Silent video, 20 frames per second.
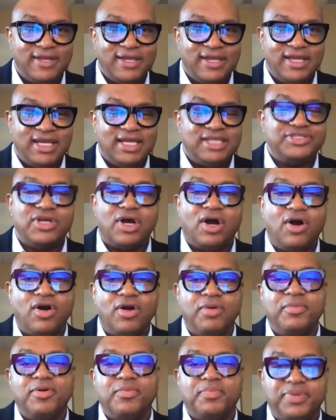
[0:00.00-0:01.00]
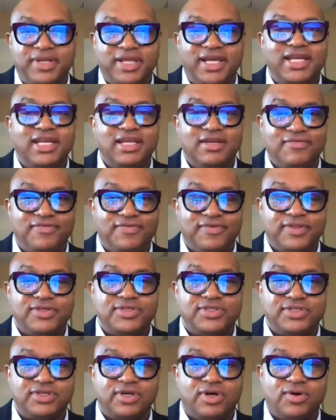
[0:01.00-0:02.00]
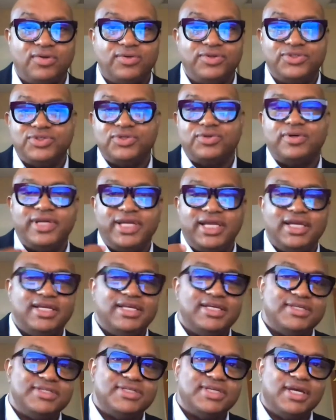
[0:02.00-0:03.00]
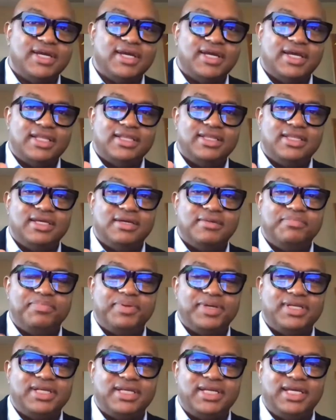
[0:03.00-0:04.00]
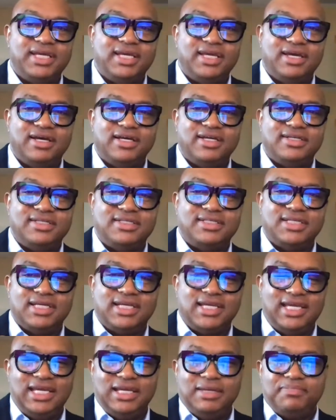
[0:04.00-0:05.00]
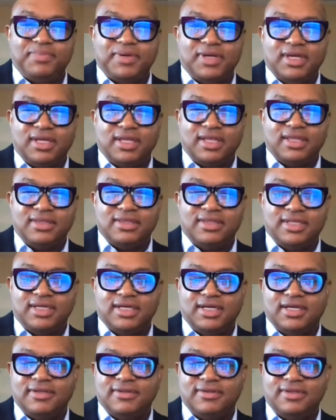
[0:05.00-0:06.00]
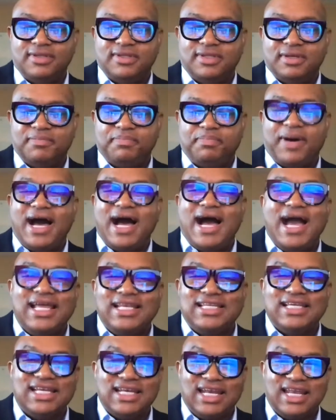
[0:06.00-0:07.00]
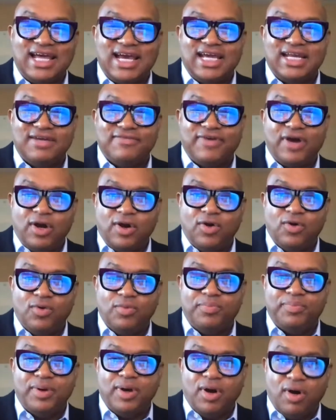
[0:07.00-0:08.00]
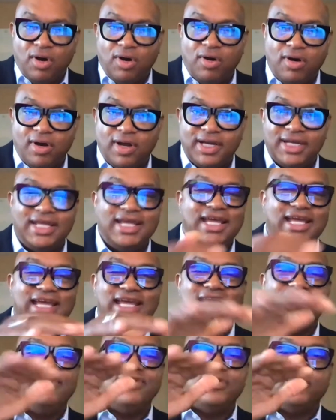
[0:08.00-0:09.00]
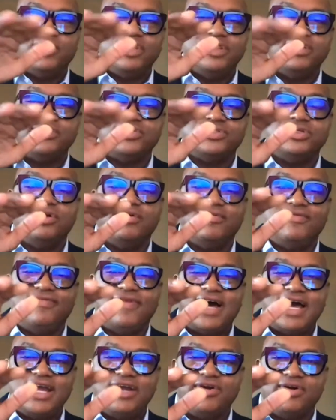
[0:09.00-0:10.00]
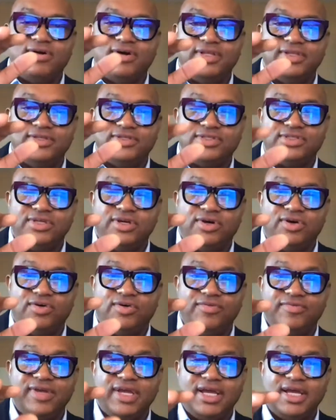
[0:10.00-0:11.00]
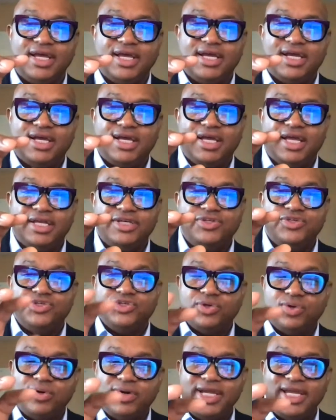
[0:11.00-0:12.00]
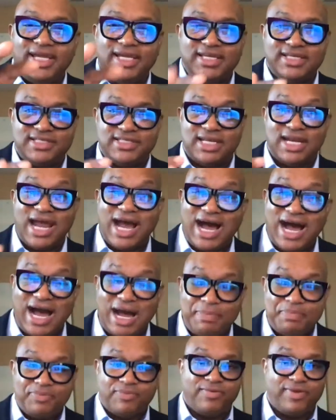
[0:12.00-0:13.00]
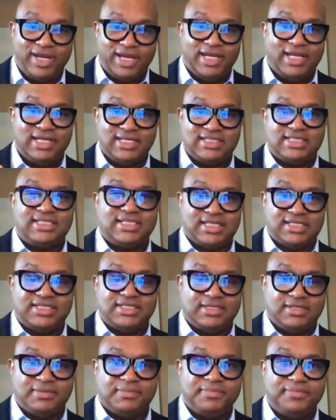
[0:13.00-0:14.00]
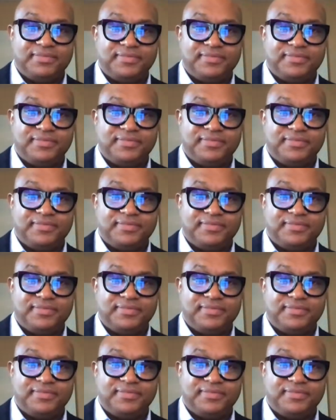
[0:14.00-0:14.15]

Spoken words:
It's armor plating for the soul. Joy is the ability to keep the pilot light of hope on, even when there's no fire on the stove. And joy is an operating system.